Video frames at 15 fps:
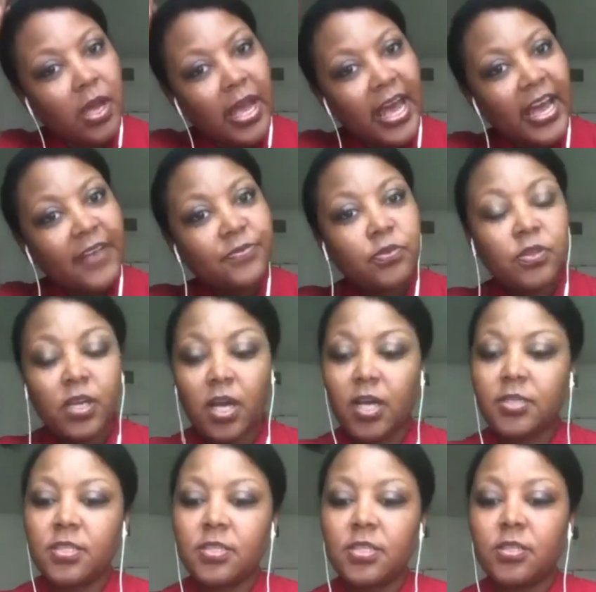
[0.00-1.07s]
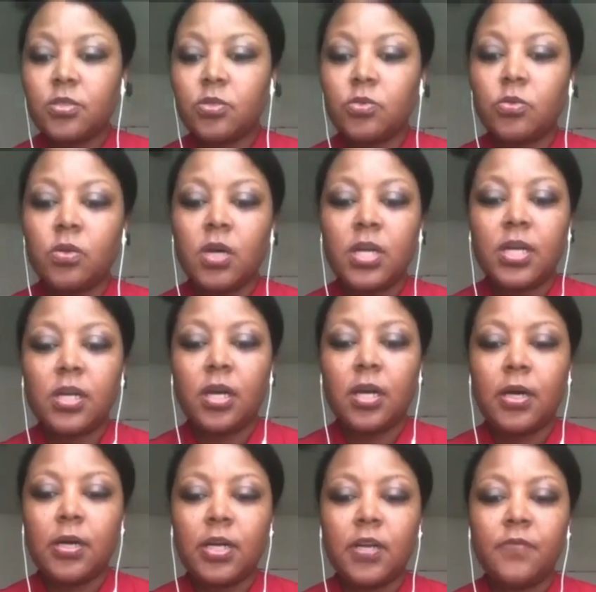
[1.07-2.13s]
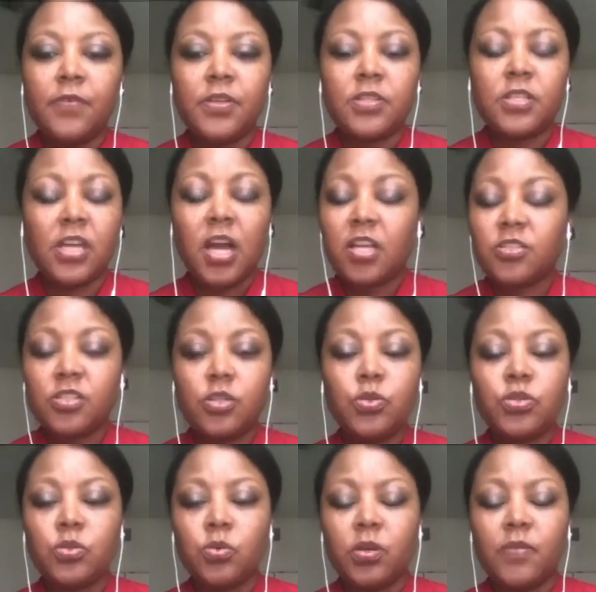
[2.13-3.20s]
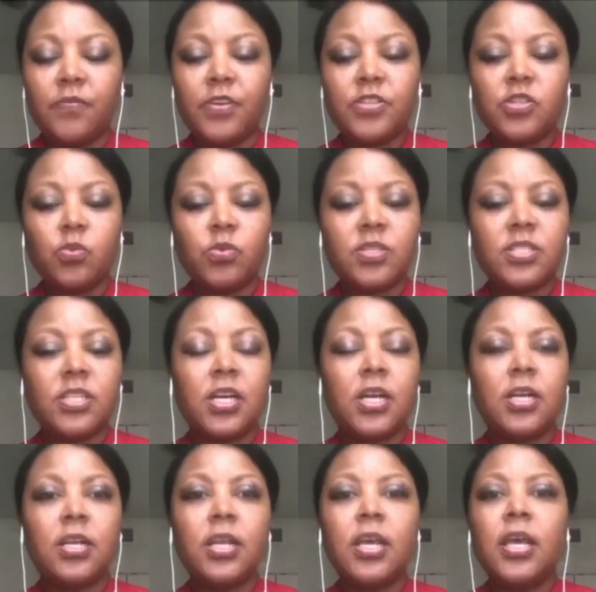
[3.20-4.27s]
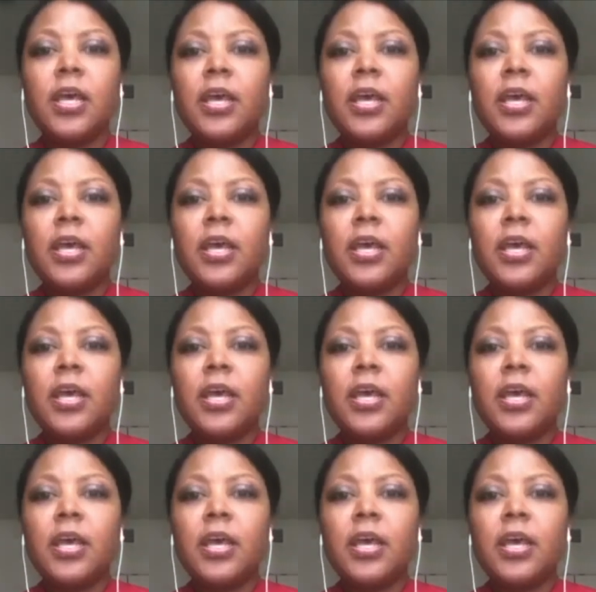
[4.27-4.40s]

after the the Constitutional Convention was done,